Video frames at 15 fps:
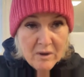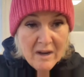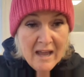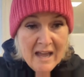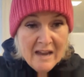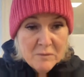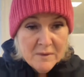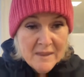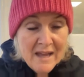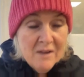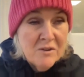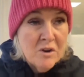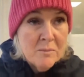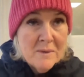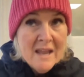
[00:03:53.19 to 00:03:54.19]
Live without
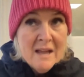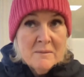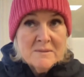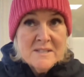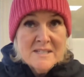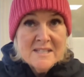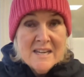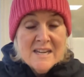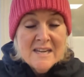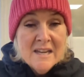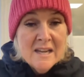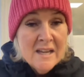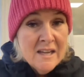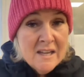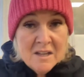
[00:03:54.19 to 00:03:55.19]
not being able to see.
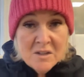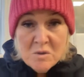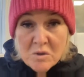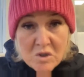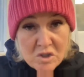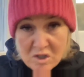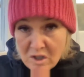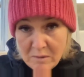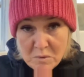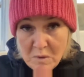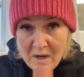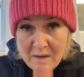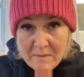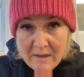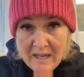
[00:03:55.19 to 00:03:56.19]
So I just stopped
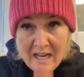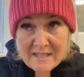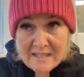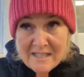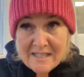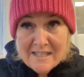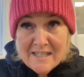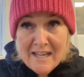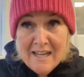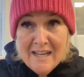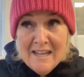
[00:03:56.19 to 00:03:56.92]
wearing my glasses.